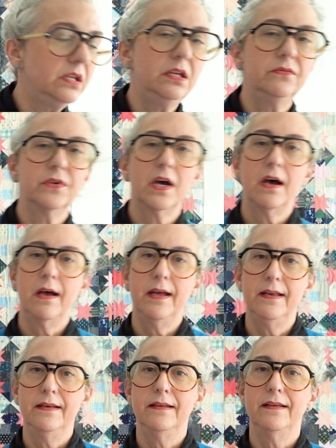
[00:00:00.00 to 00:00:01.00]
You've
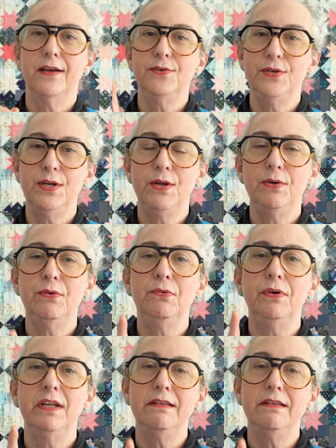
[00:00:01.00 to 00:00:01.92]
got a new